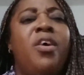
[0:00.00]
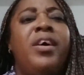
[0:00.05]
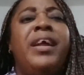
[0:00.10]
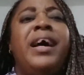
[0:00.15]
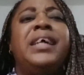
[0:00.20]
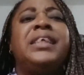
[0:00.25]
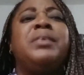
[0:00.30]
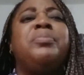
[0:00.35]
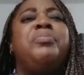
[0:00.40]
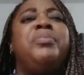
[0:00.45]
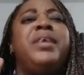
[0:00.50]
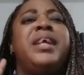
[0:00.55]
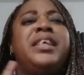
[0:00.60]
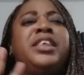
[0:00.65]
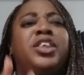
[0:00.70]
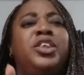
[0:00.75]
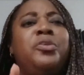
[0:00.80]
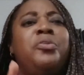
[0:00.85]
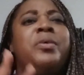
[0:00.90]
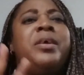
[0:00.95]
God has
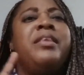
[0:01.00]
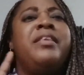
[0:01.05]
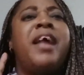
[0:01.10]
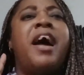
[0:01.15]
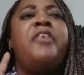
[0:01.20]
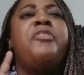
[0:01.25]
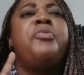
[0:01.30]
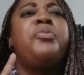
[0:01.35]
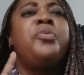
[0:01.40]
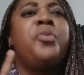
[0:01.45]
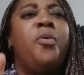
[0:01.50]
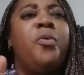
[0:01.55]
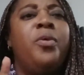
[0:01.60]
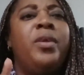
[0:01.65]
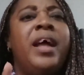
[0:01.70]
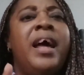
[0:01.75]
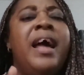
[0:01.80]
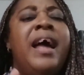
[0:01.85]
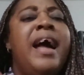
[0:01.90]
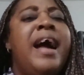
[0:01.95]
placed you in that
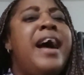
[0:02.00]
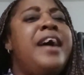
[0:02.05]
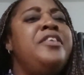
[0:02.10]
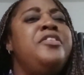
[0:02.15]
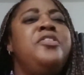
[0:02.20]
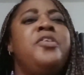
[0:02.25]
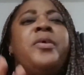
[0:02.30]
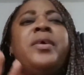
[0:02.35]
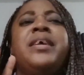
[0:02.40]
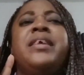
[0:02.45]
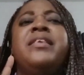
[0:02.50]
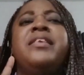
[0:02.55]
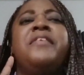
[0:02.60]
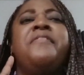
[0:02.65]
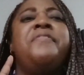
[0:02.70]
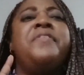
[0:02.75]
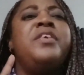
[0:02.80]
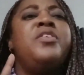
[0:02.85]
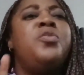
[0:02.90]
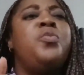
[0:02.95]
role, and your
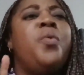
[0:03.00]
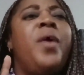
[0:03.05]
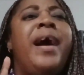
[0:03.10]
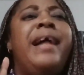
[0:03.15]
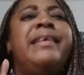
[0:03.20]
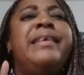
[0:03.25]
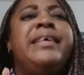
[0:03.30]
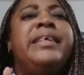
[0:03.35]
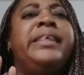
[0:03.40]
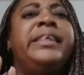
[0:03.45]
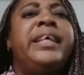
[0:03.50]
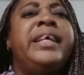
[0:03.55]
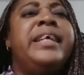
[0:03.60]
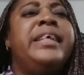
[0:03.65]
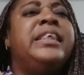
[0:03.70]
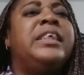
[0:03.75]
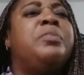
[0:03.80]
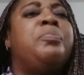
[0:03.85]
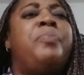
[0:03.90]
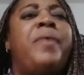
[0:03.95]
individuality
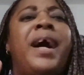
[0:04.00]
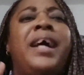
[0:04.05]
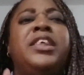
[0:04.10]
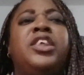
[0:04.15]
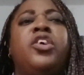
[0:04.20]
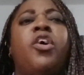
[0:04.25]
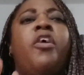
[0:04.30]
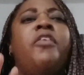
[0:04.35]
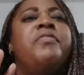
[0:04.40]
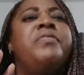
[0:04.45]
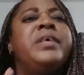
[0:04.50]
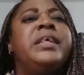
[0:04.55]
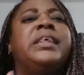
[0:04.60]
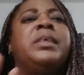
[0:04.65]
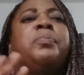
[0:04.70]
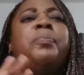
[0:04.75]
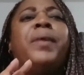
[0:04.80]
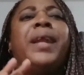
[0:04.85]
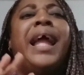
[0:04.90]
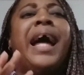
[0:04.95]
is part of
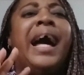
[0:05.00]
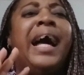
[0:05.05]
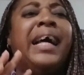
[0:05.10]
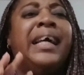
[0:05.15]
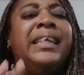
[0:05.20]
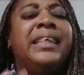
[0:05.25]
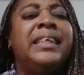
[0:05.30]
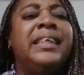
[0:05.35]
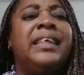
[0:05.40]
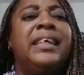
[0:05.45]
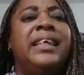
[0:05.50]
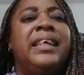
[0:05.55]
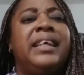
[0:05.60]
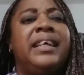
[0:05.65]
His plan.